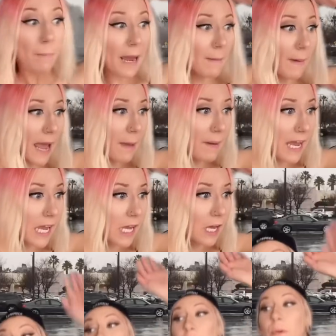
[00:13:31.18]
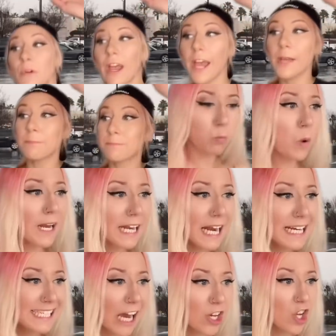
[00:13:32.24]
My baby! I'm okay. What
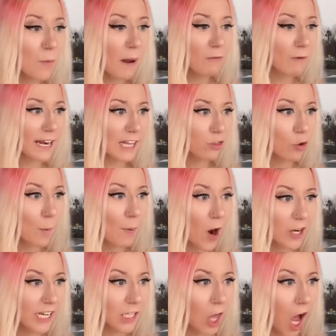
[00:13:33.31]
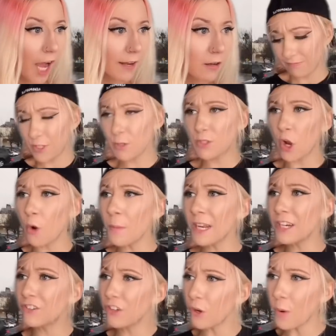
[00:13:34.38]
did I tell you about running through a parking lot? You told
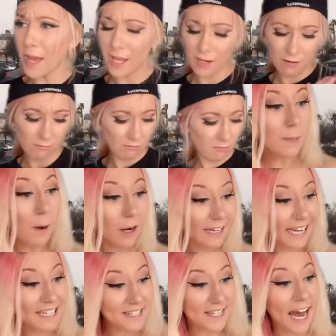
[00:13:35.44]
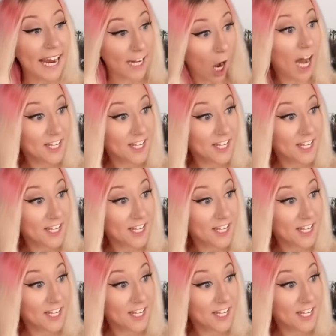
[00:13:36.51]
me to do it. Come on, get inside.